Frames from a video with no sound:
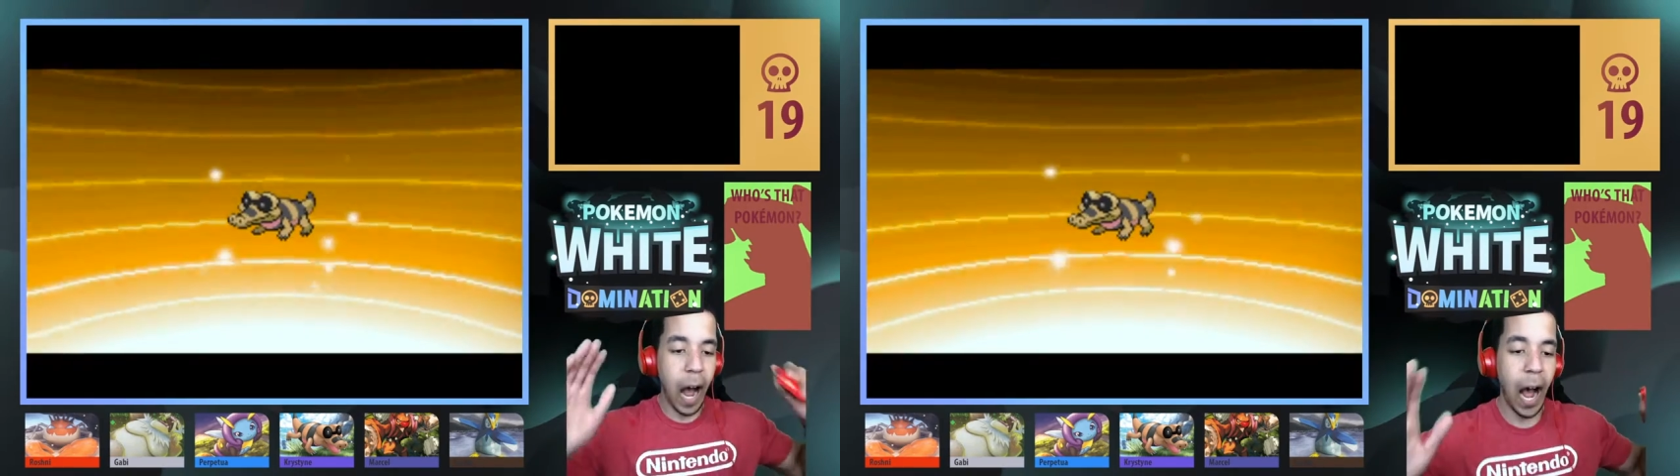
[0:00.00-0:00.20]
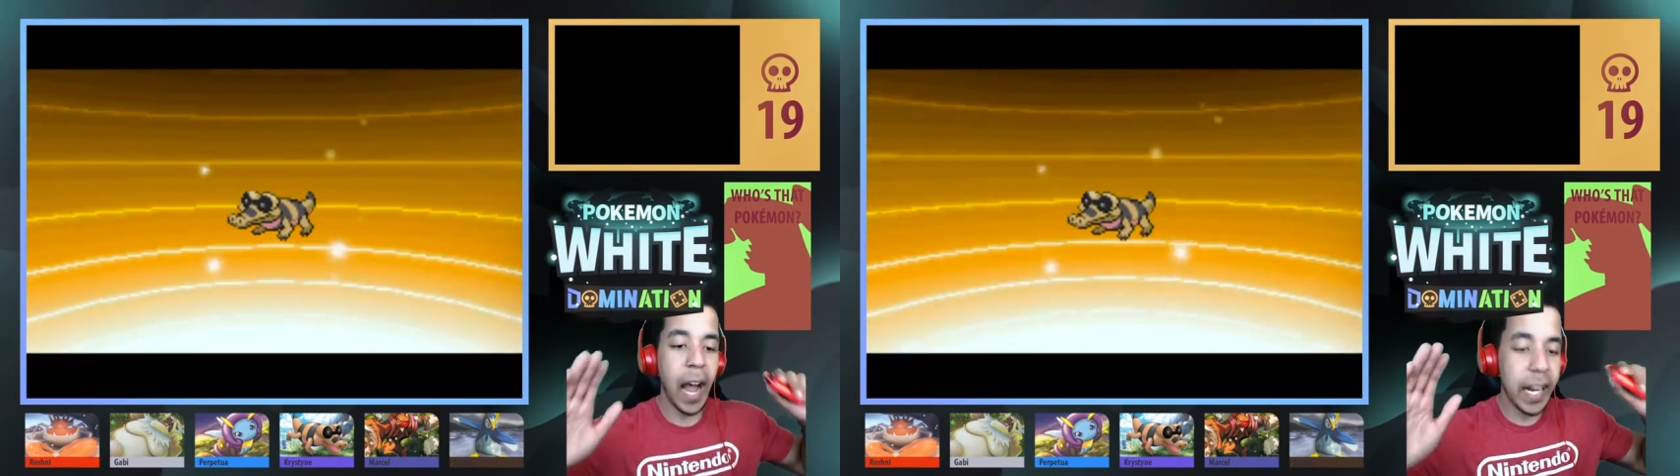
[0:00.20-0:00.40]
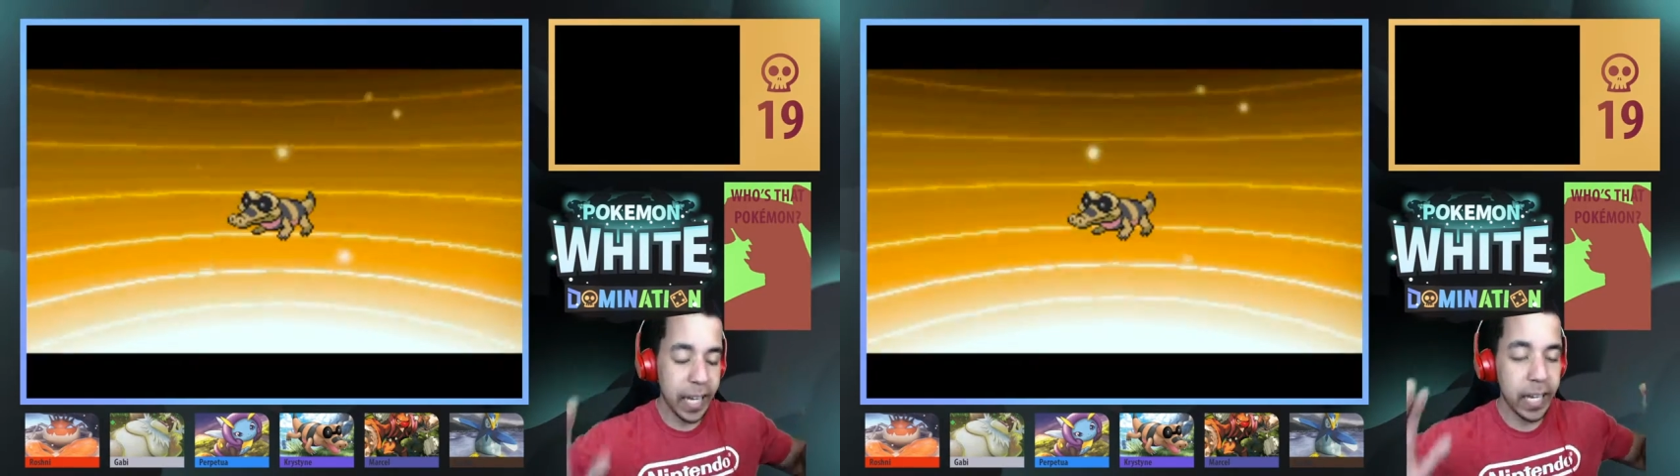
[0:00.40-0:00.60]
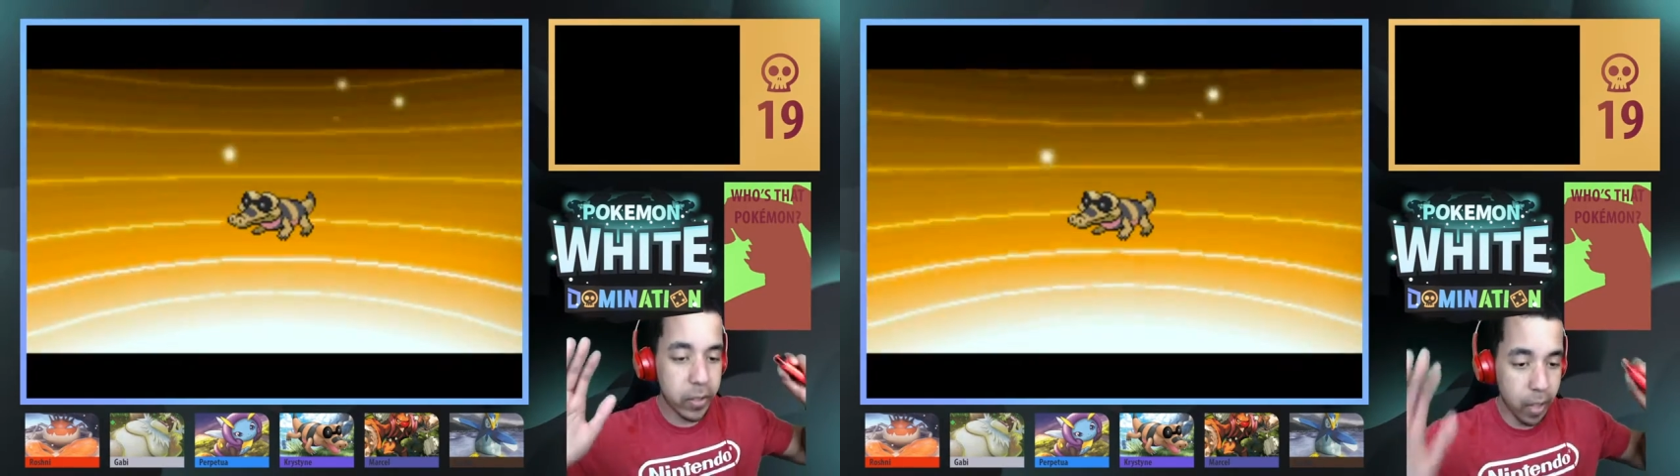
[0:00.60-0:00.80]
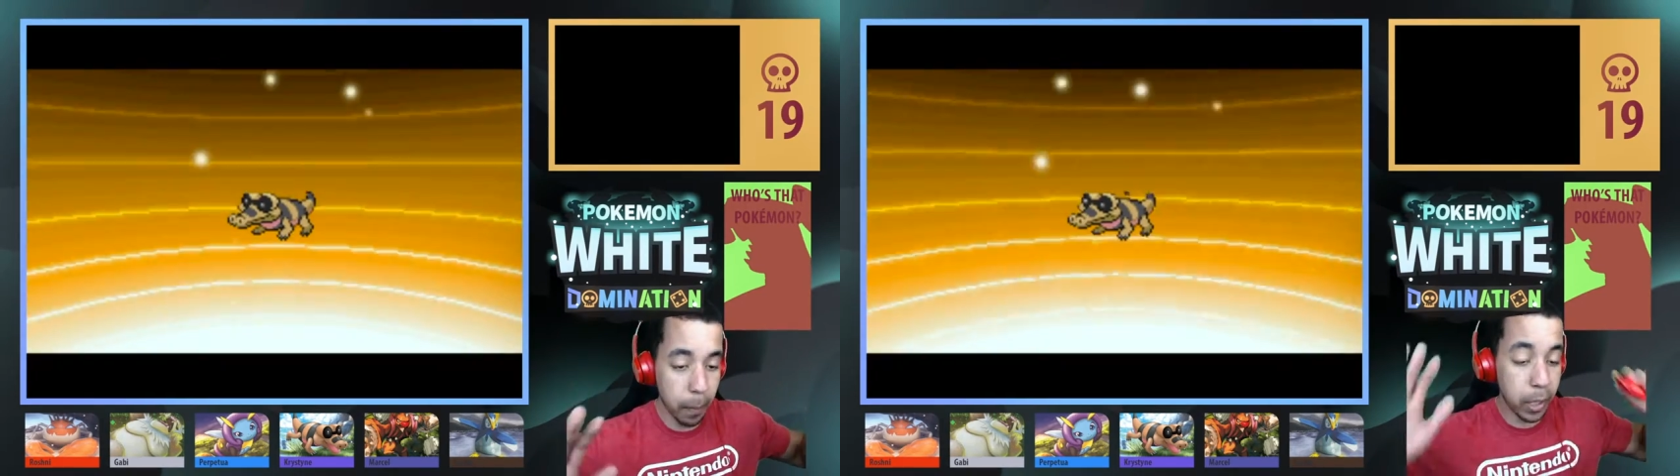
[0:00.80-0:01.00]
I
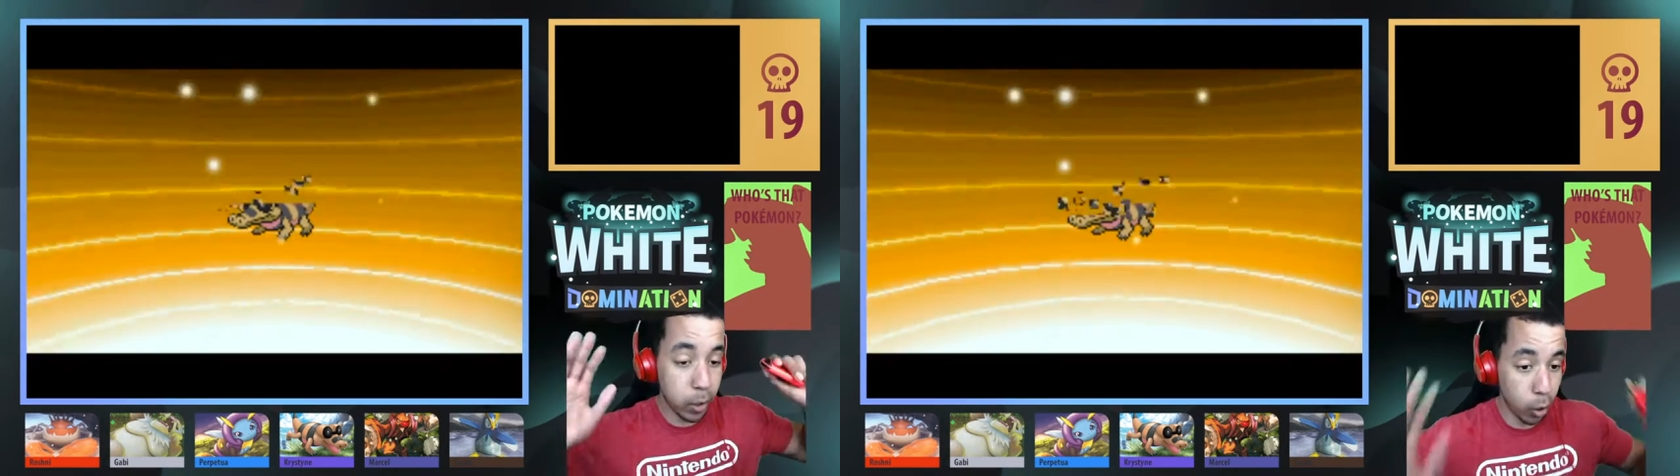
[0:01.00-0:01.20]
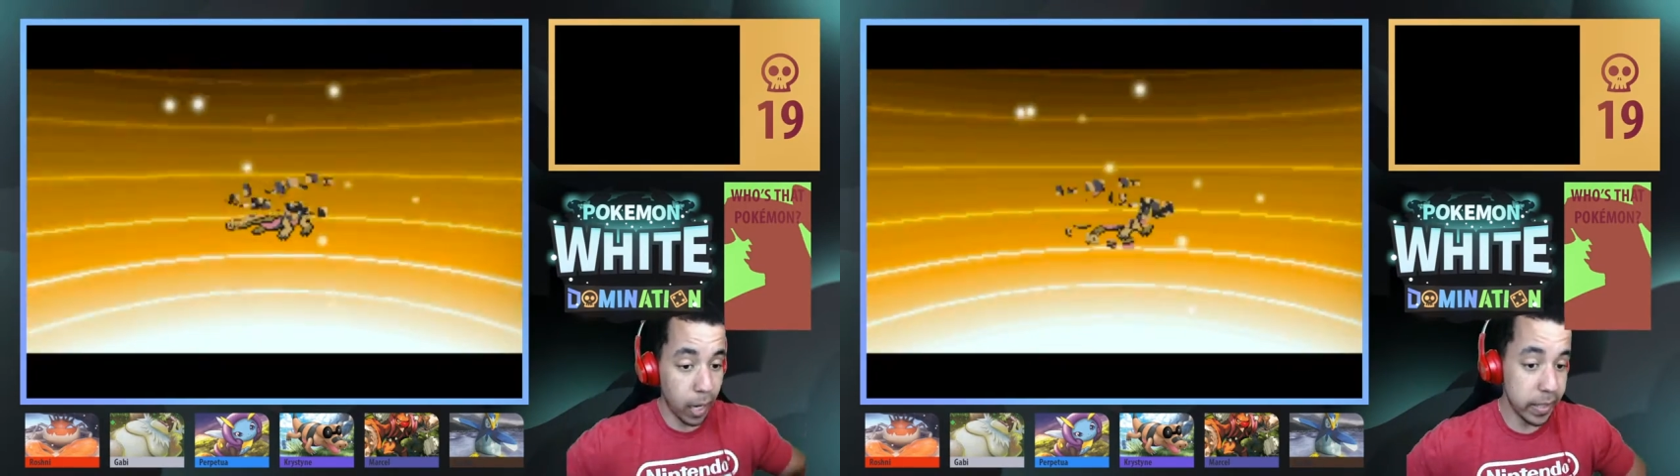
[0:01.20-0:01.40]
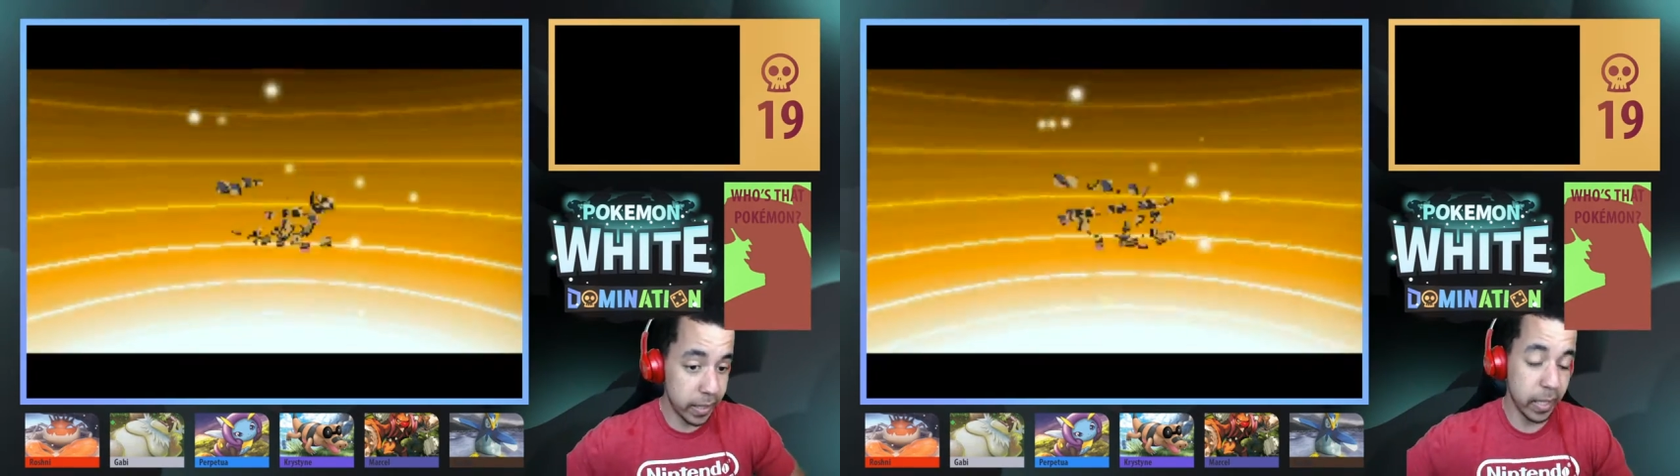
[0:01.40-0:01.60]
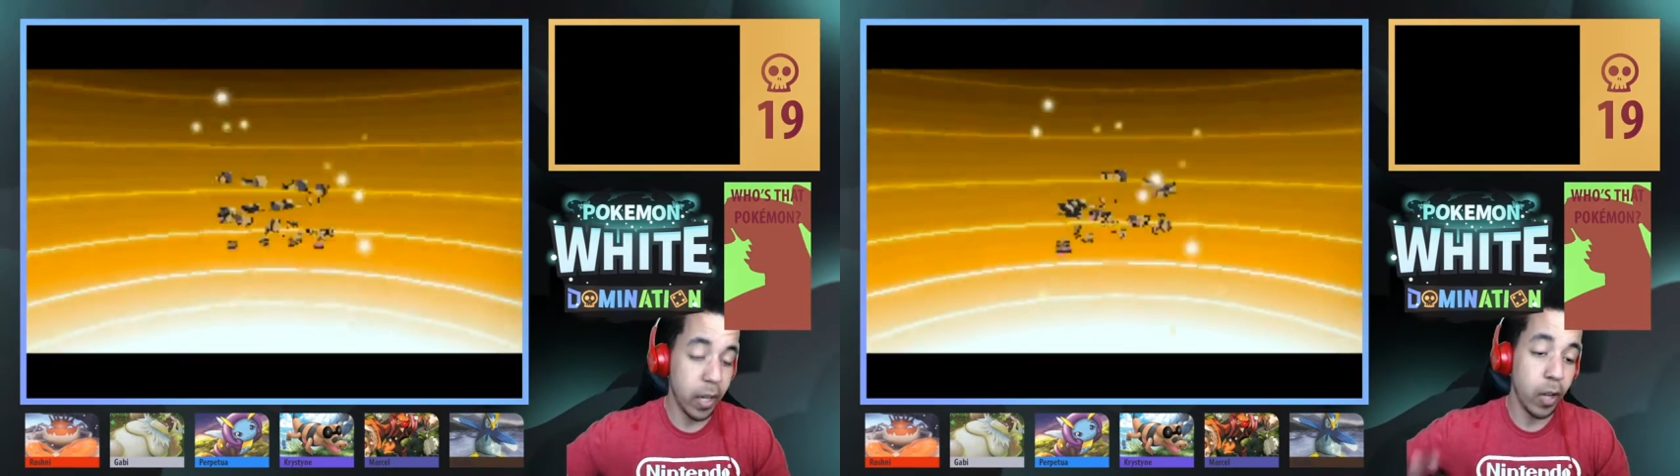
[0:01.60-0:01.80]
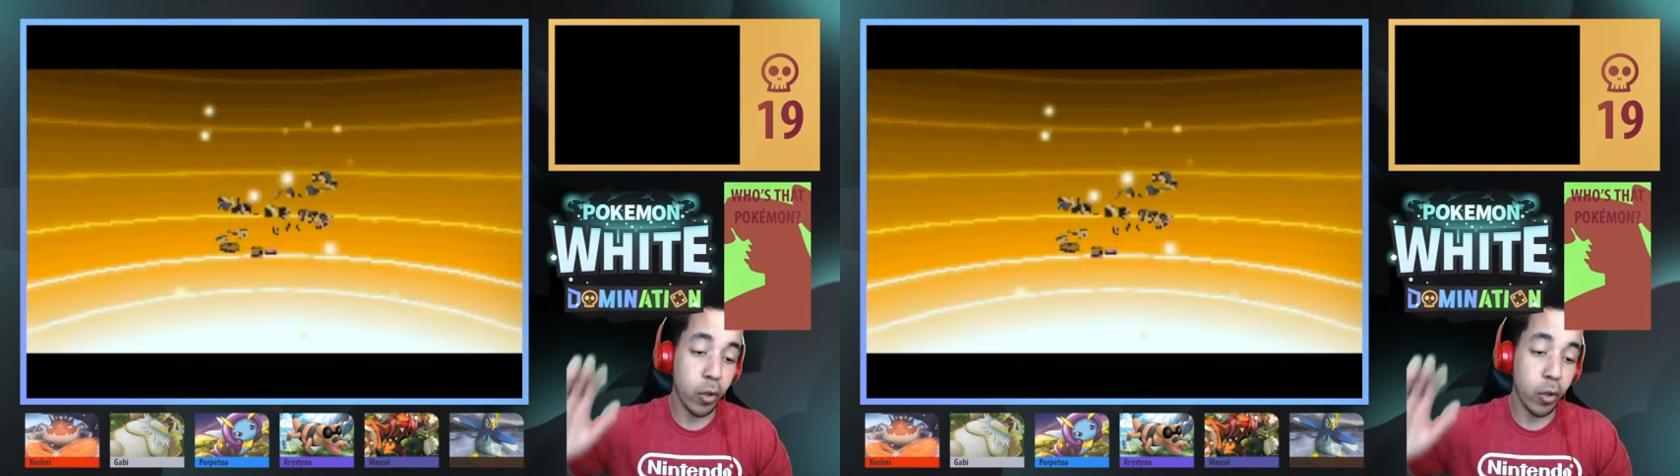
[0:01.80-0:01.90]
need something crazy.